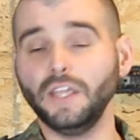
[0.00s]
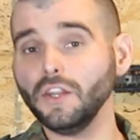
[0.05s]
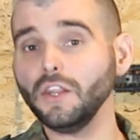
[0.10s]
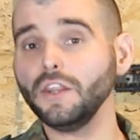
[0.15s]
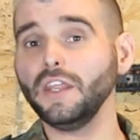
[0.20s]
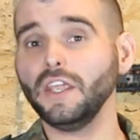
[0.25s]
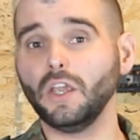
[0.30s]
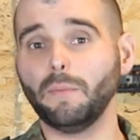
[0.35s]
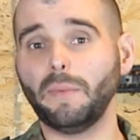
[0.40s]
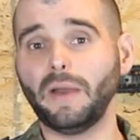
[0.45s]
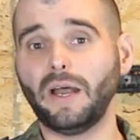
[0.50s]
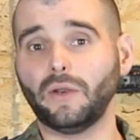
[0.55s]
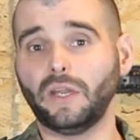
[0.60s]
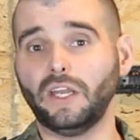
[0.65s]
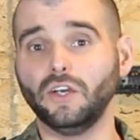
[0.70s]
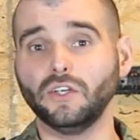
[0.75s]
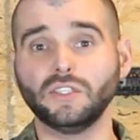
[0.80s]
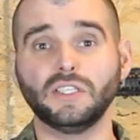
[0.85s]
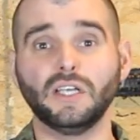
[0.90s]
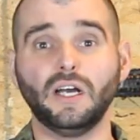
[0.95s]
The other thing
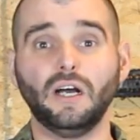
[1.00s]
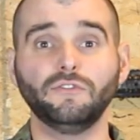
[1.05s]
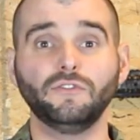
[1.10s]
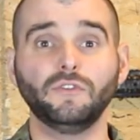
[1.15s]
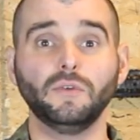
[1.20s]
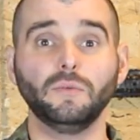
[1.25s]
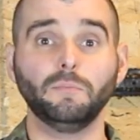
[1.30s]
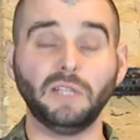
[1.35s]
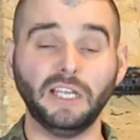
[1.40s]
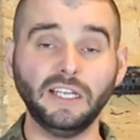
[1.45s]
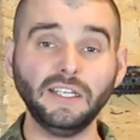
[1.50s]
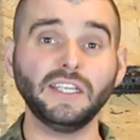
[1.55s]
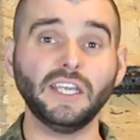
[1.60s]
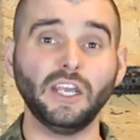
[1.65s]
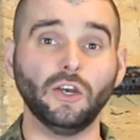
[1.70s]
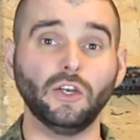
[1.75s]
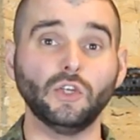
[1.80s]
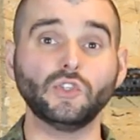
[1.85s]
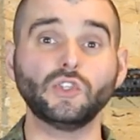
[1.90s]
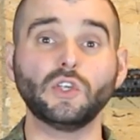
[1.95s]
about airsoft plate
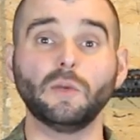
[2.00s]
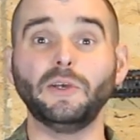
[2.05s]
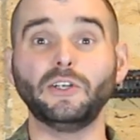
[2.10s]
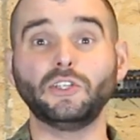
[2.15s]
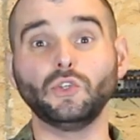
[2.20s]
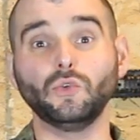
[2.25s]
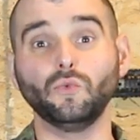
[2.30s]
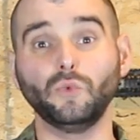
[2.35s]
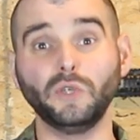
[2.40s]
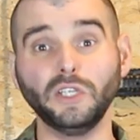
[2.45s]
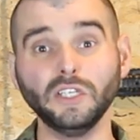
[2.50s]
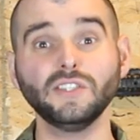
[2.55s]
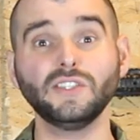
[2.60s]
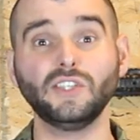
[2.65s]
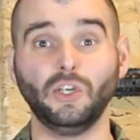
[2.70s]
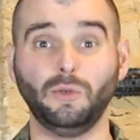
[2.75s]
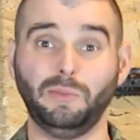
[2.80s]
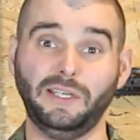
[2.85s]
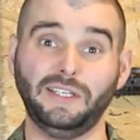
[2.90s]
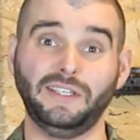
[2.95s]
carriers compared to real
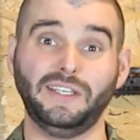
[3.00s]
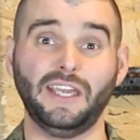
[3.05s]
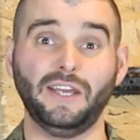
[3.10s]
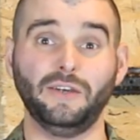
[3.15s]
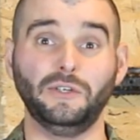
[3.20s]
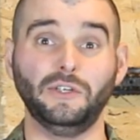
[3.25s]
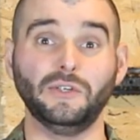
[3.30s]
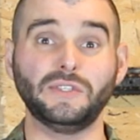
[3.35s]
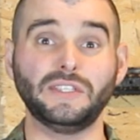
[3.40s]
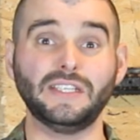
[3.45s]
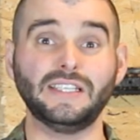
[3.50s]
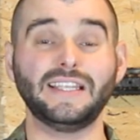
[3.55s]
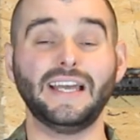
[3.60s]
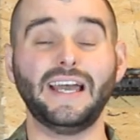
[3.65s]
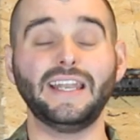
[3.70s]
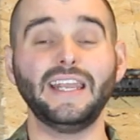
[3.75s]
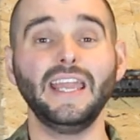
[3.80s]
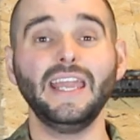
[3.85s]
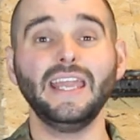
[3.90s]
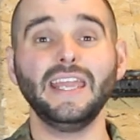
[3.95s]
steel plate carriers is
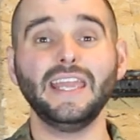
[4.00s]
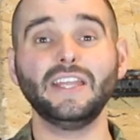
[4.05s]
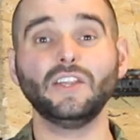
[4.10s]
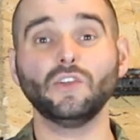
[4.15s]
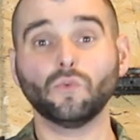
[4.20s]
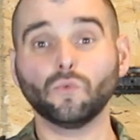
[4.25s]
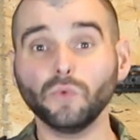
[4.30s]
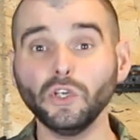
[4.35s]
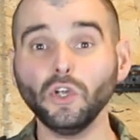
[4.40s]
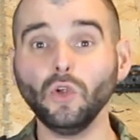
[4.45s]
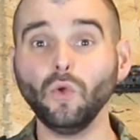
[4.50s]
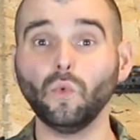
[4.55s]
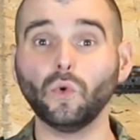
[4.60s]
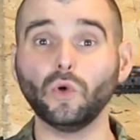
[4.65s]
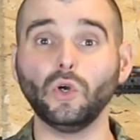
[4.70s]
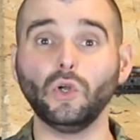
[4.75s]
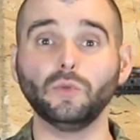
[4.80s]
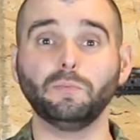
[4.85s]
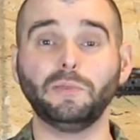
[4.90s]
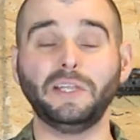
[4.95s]
that in the real
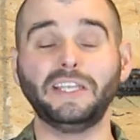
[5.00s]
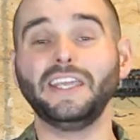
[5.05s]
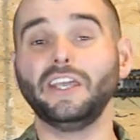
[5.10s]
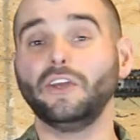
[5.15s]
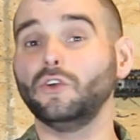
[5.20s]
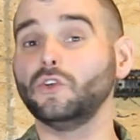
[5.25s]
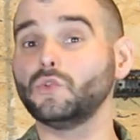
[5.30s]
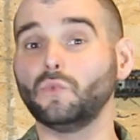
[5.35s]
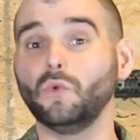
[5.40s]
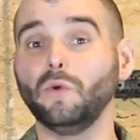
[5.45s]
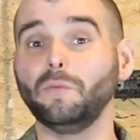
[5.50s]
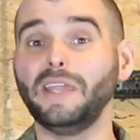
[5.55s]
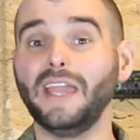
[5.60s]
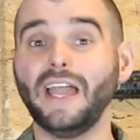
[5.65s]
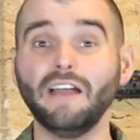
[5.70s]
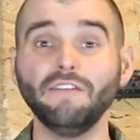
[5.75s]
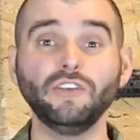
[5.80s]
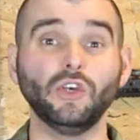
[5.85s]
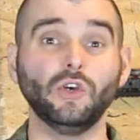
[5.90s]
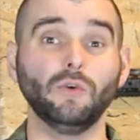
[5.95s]
world, plate carriers will
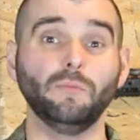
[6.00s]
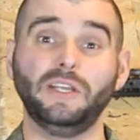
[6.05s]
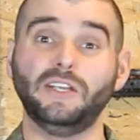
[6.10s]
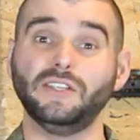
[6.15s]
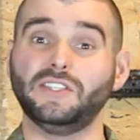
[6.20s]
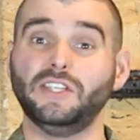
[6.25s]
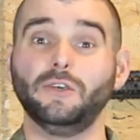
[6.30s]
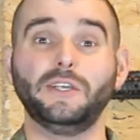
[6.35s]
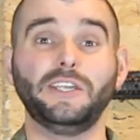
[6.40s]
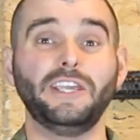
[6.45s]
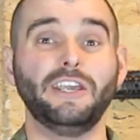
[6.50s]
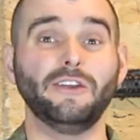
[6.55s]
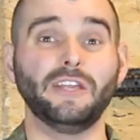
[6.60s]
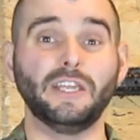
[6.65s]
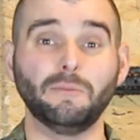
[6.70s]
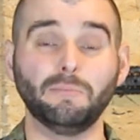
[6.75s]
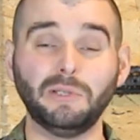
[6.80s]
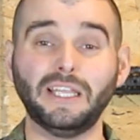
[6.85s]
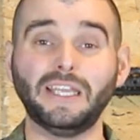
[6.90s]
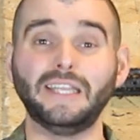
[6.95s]
be heavier because they're
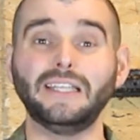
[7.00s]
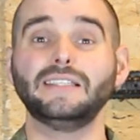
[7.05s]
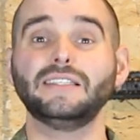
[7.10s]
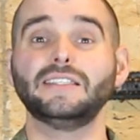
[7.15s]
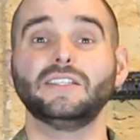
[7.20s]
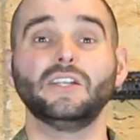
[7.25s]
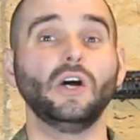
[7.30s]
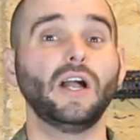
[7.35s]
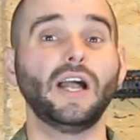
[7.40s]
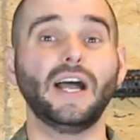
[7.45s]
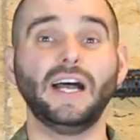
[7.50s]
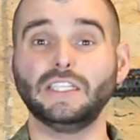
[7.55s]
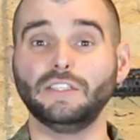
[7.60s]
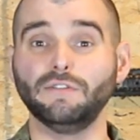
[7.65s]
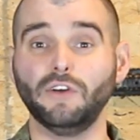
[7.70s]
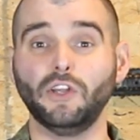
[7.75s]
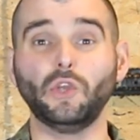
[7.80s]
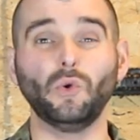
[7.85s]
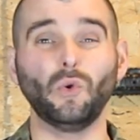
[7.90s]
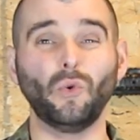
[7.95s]
carrying plates and all
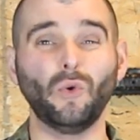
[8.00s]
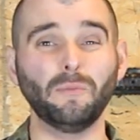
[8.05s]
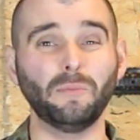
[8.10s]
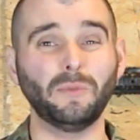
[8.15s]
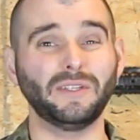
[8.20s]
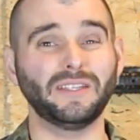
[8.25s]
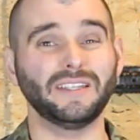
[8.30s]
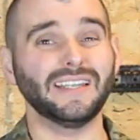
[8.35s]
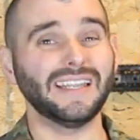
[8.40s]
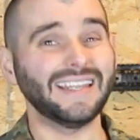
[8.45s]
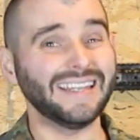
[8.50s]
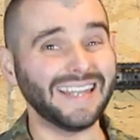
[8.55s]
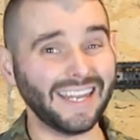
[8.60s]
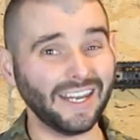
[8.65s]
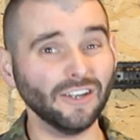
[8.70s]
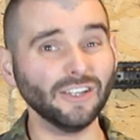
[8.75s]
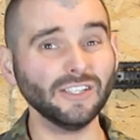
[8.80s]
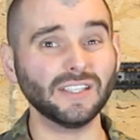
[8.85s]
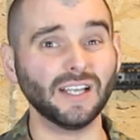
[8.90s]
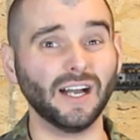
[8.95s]
kinds of other equipment. And in
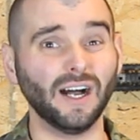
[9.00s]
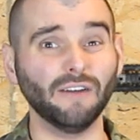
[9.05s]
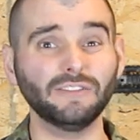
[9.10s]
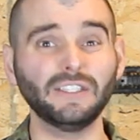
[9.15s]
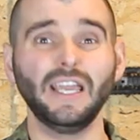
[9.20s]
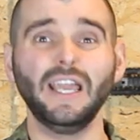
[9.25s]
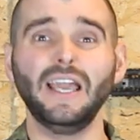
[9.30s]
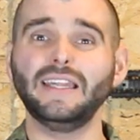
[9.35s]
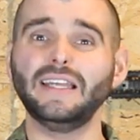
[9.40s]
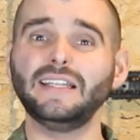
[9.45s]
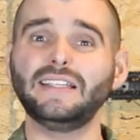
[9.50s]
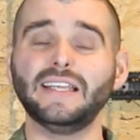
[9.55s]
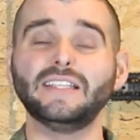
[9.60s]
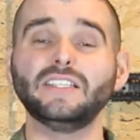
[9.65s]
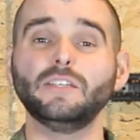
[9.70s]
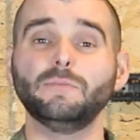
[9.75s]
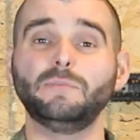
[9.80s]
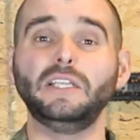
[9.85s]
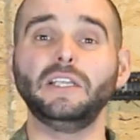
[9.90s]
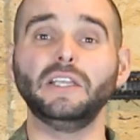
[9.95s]
airsoft, they
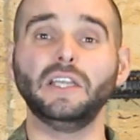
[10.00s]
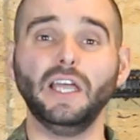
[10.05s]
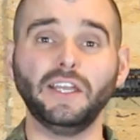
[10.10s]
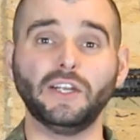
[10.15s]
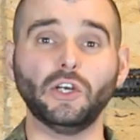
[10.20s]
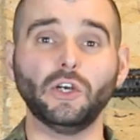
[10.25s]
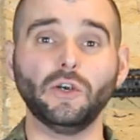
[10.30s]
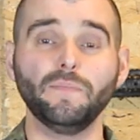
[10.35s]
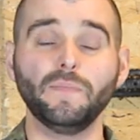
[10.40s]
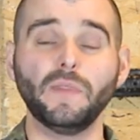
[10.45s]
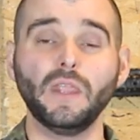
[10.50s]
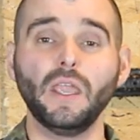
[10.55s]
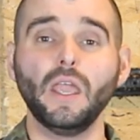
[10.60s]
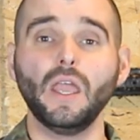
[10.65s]
tend to be lighter.